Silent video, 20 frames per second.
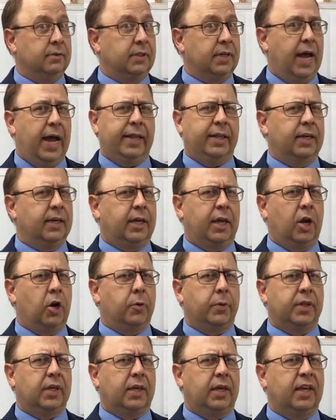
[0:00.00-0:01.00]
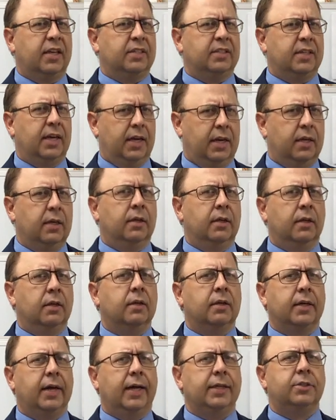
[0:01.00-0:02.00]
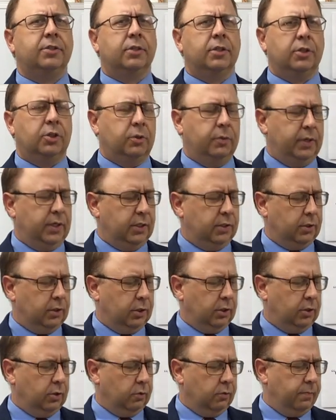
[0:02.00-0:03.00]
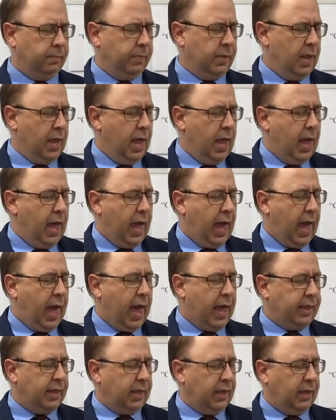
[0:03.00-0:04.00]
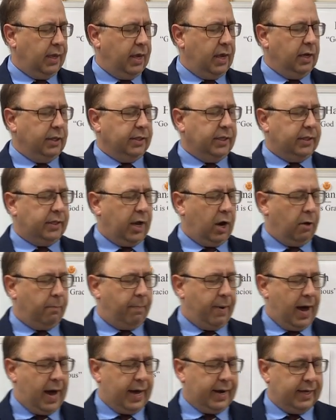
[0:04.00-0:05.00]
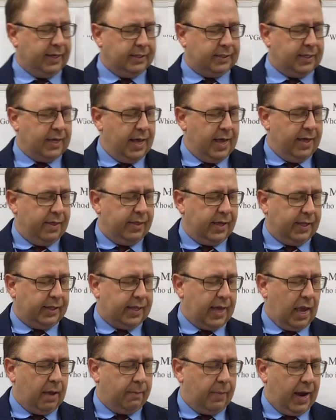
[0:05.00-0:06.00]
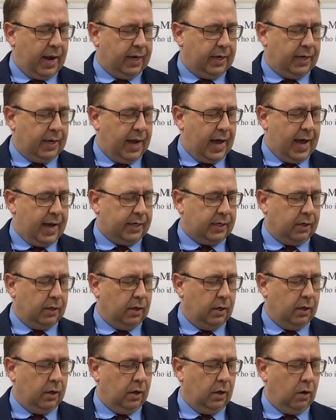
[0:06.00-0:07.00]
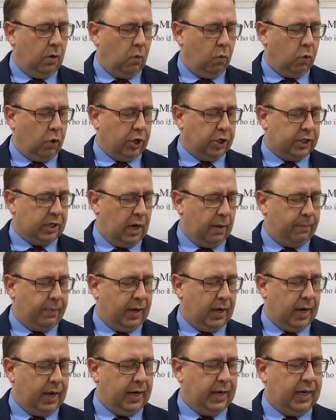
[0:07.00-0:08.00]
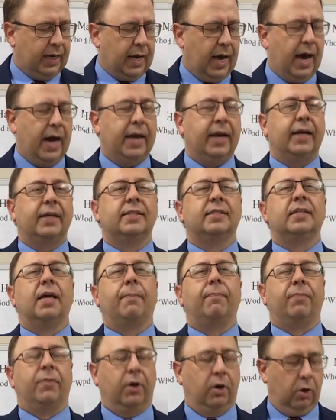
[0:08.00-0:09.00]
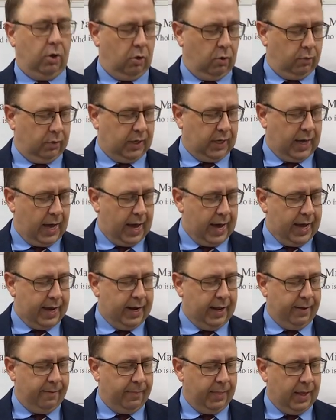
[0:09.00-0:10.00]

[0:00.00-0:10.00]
God didn't care what the king said. God's going to do what he's going to do. And they yielded their bodies that they might not worship any god except their own God.